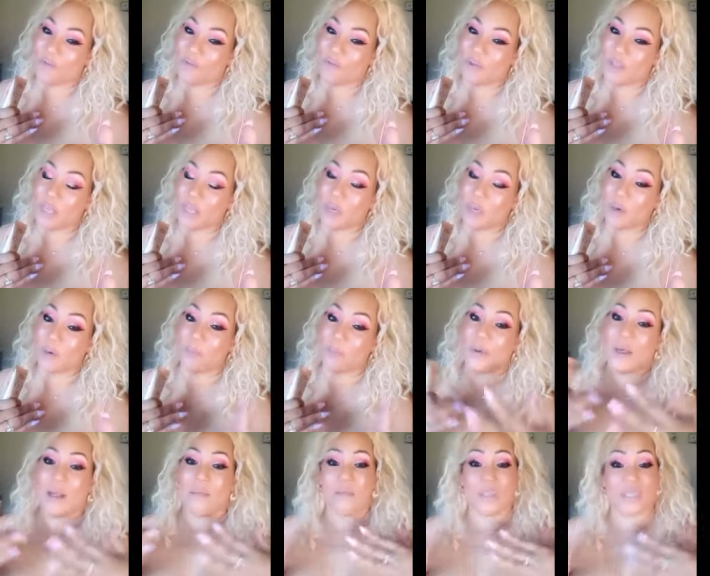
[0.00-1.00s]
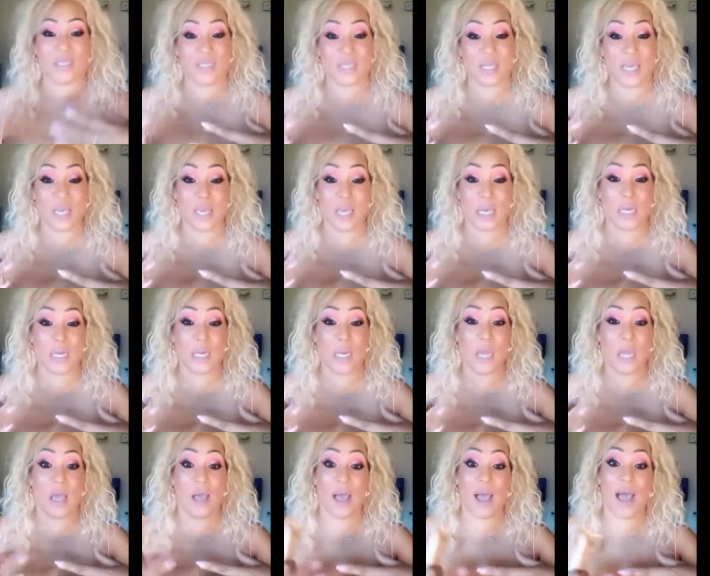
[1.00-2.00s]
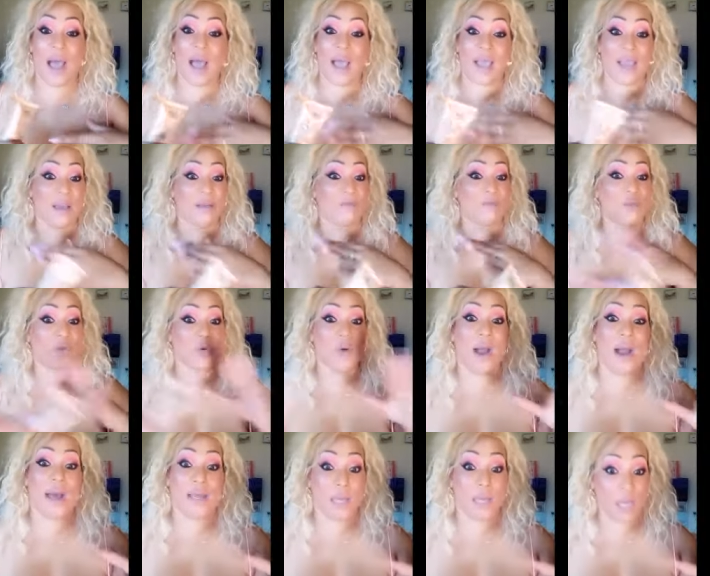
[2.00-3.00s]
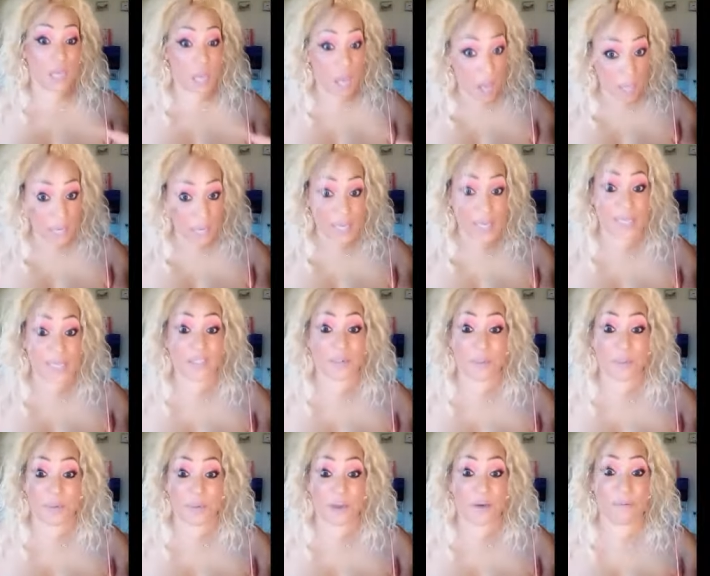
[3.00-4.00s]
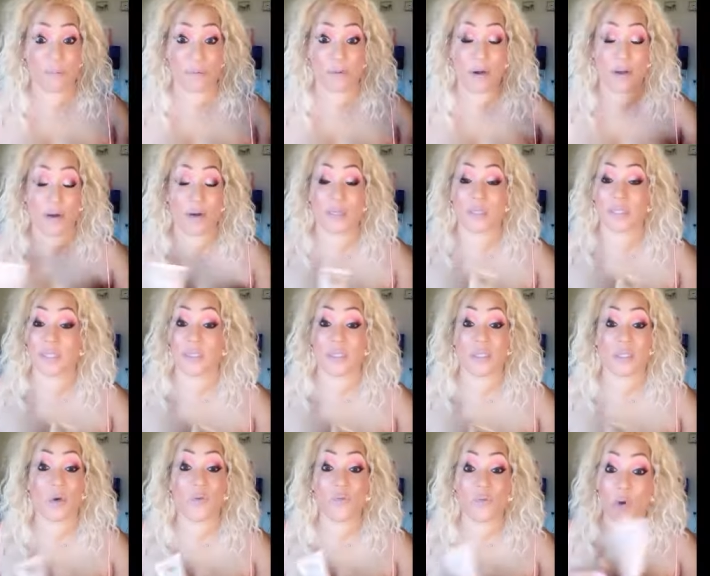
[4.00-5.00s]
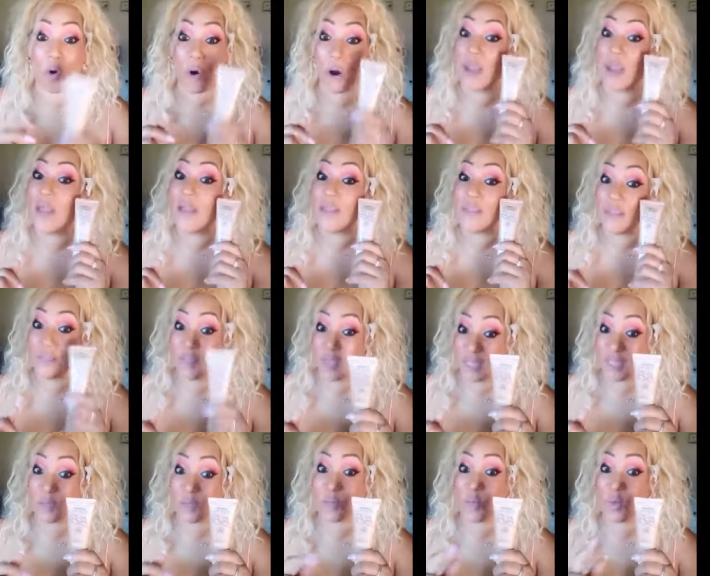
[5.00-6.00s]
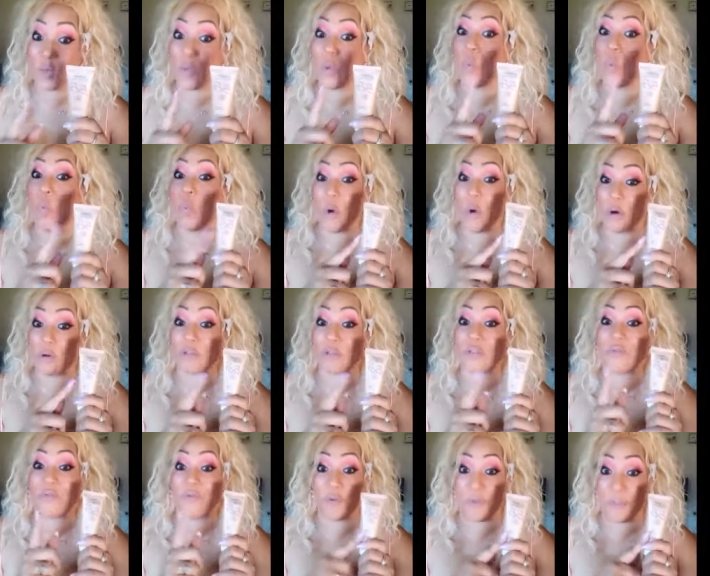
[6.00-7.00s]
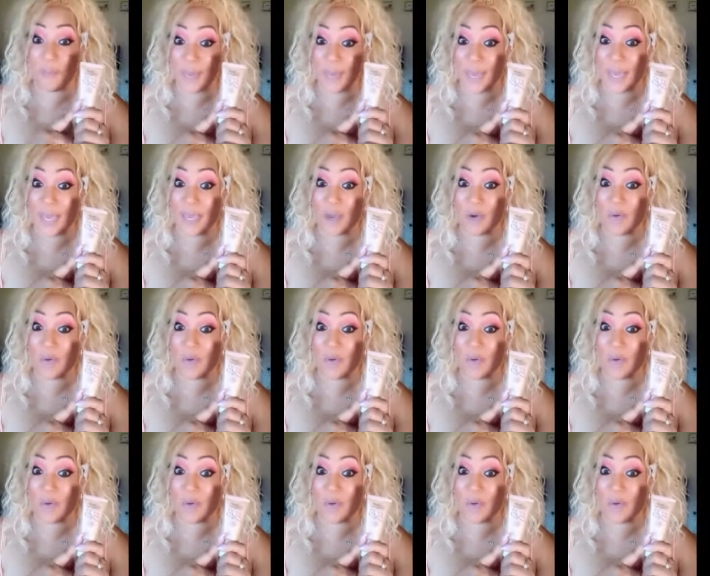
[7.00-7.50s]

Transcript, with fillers: for you, but I'm just saying I have tried a lot of SPF products and so far this one works for me.